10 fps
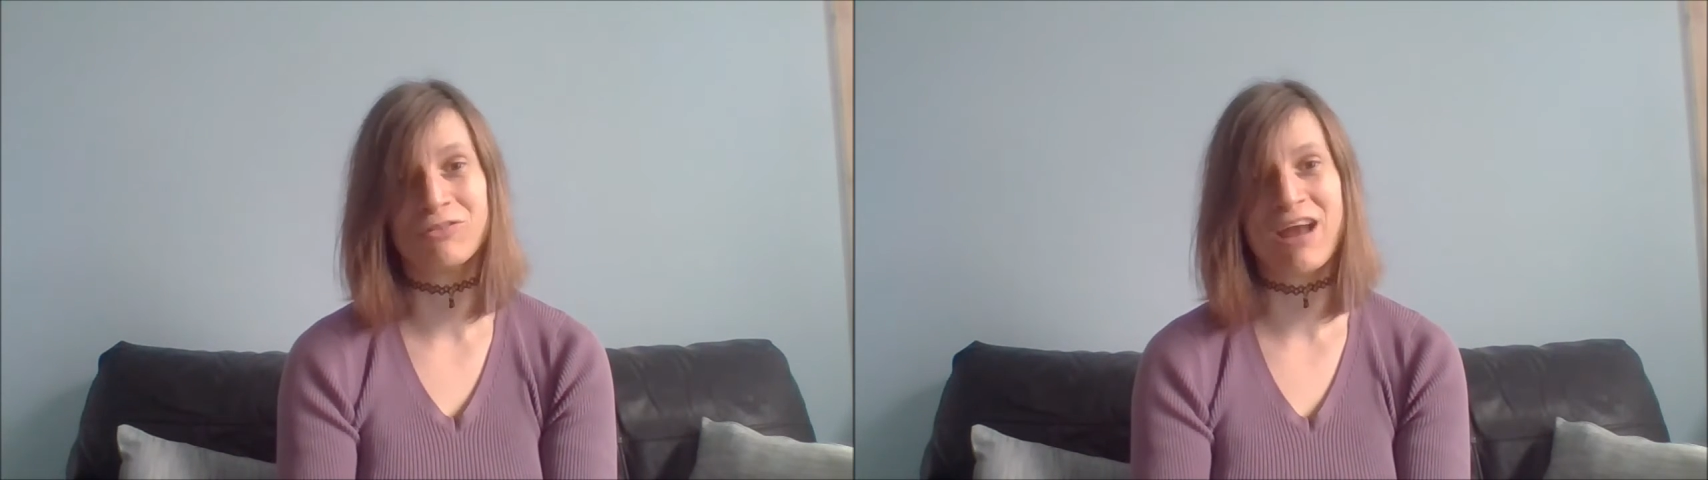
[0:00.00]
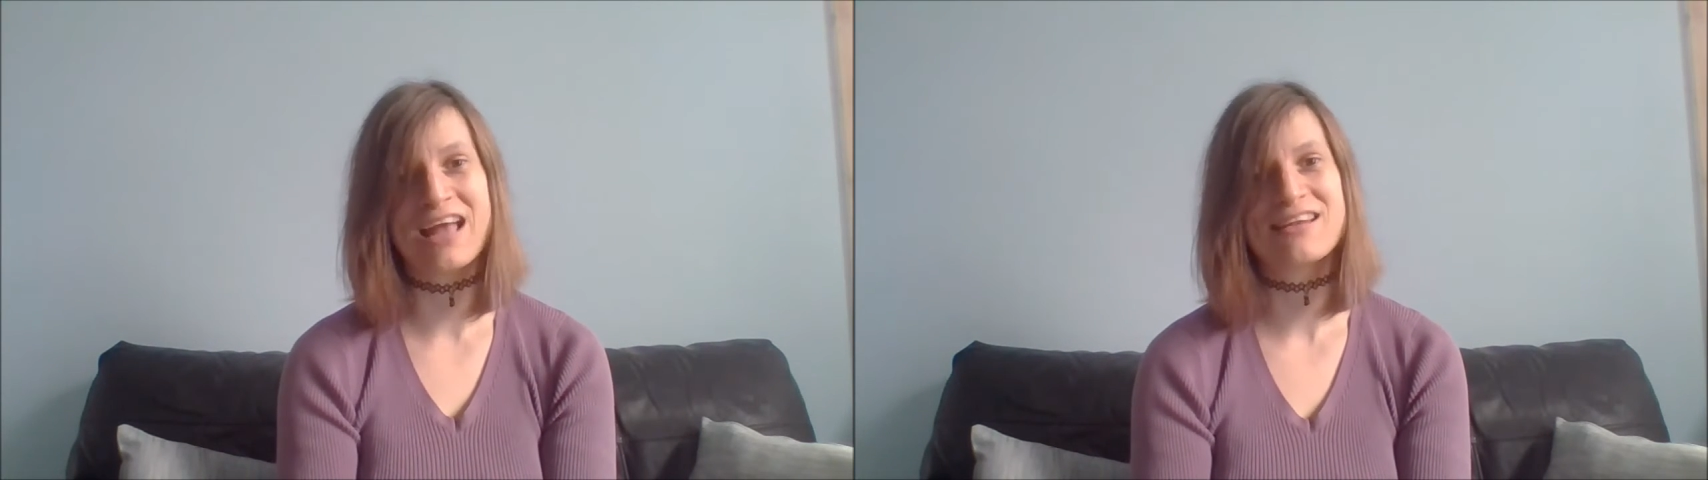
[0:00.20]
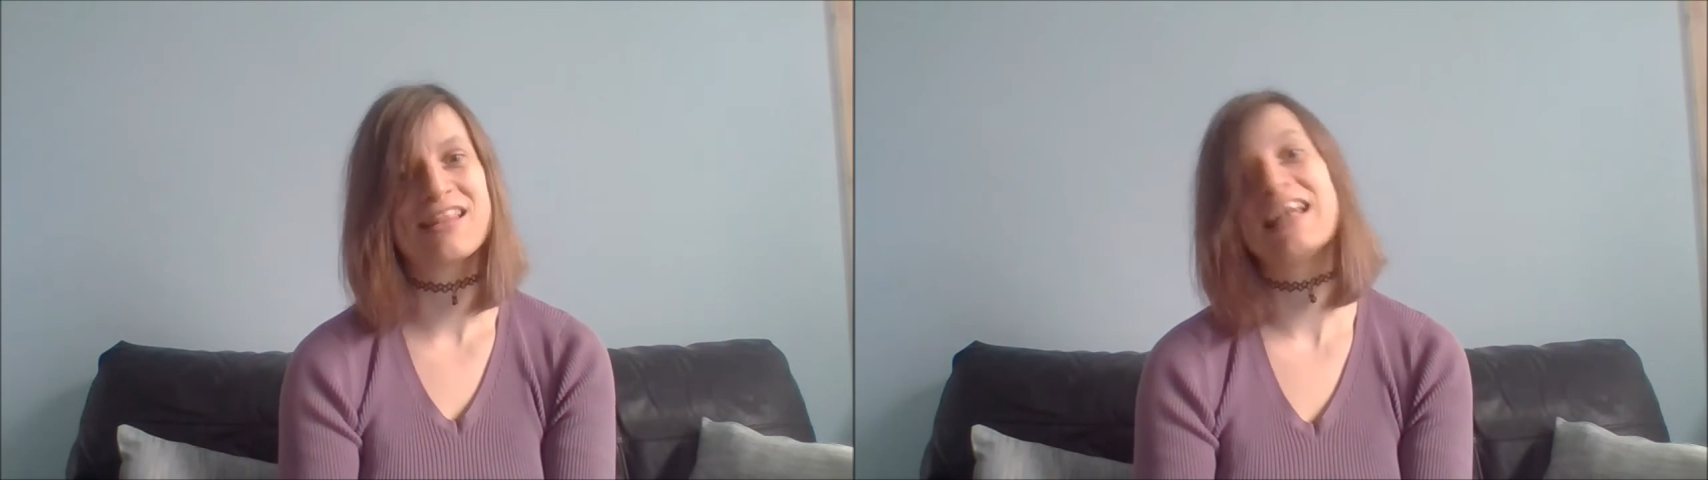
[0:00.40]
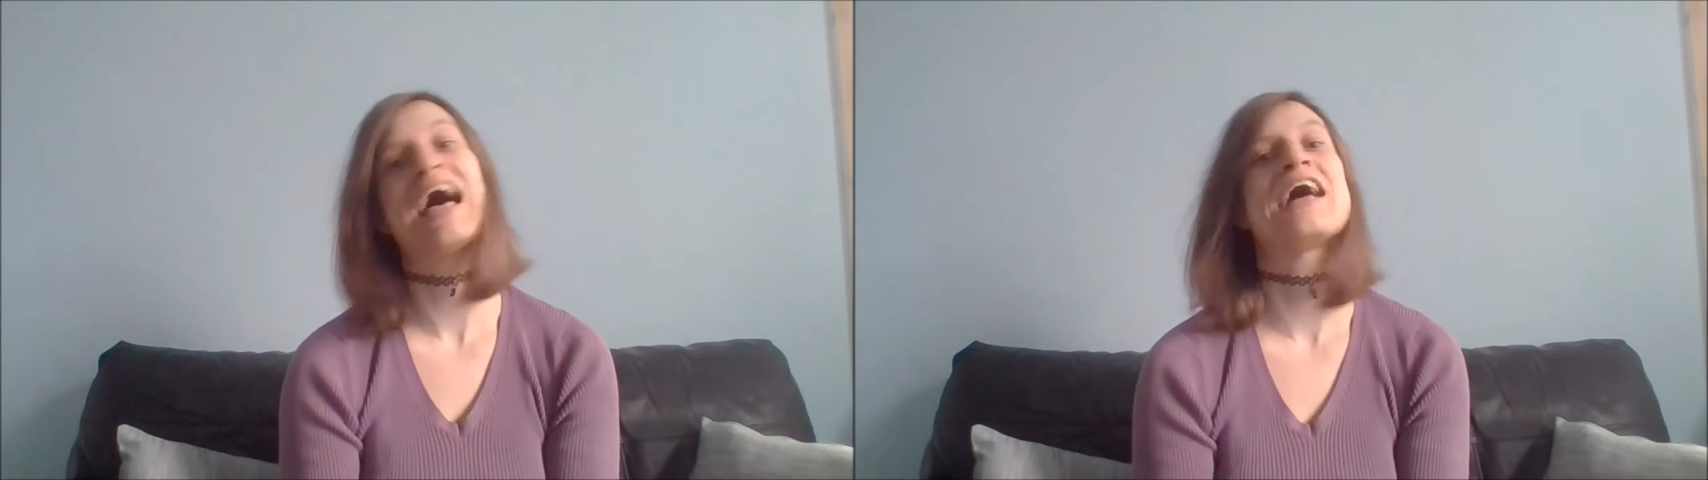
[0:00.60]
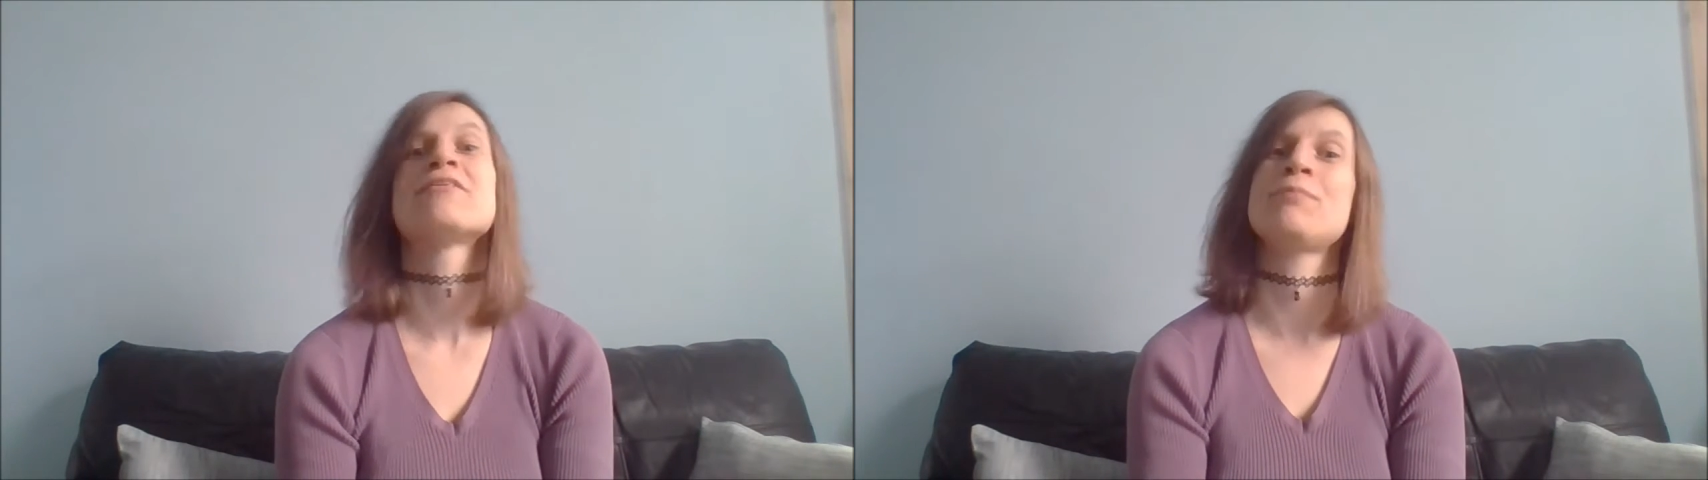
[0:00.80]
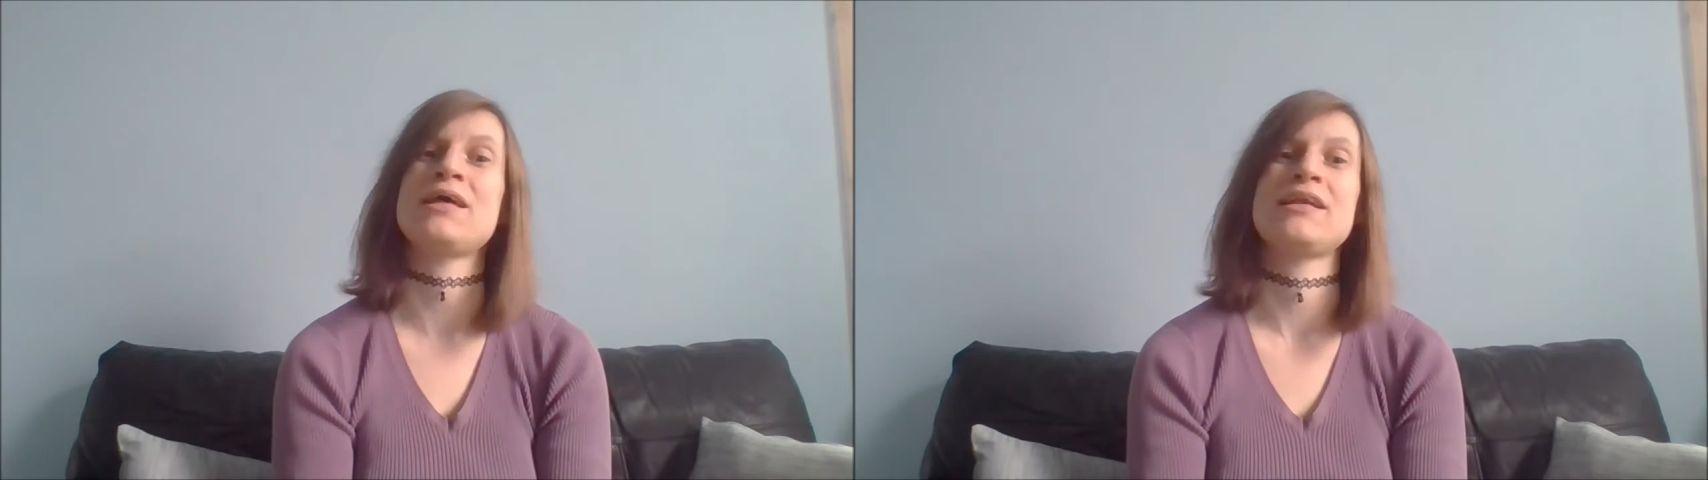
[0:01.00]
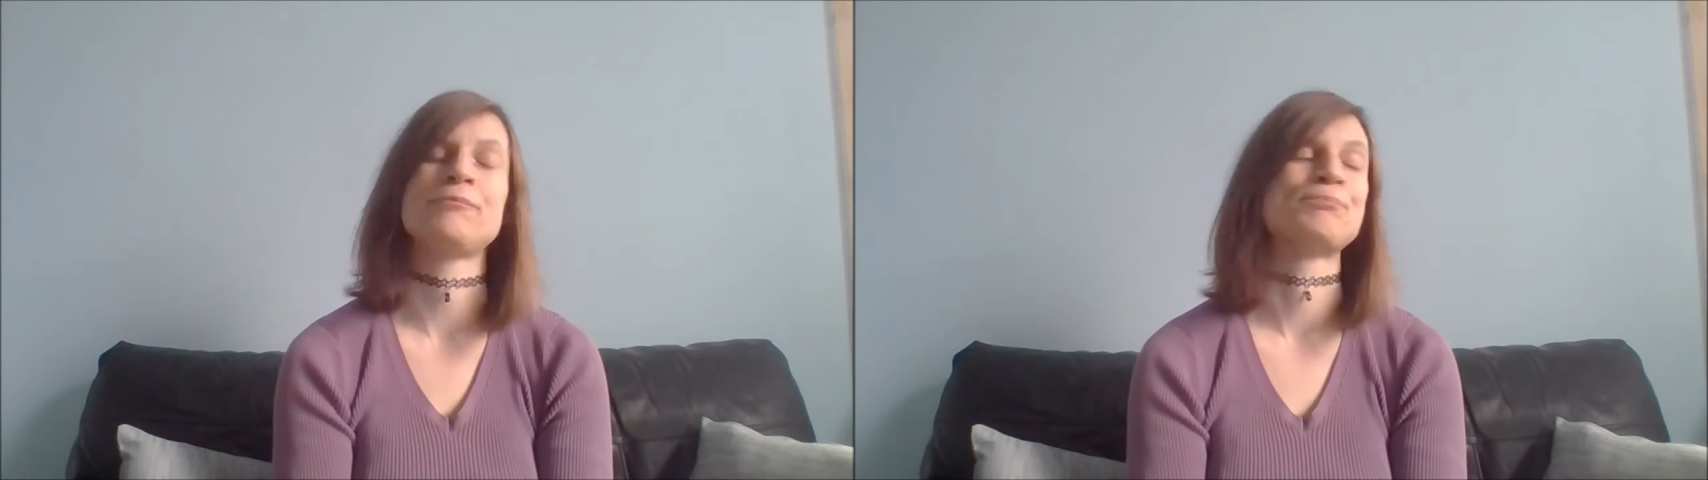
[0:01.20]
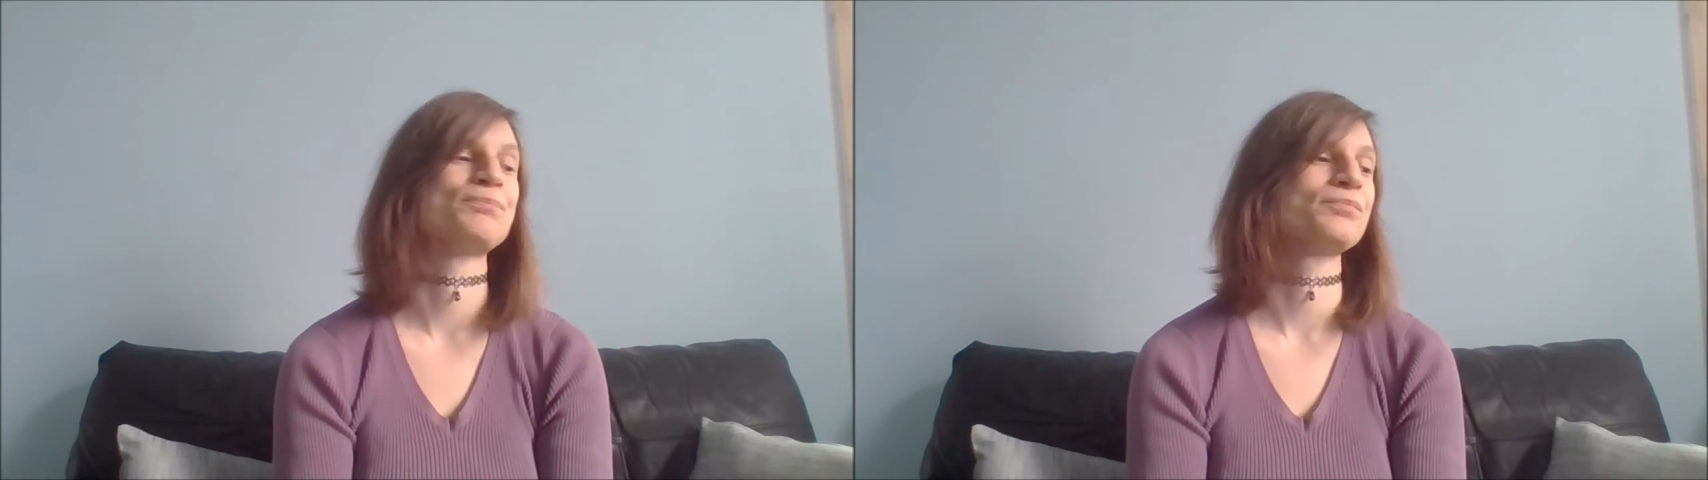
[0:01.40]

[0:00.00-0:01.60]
Direct than it has been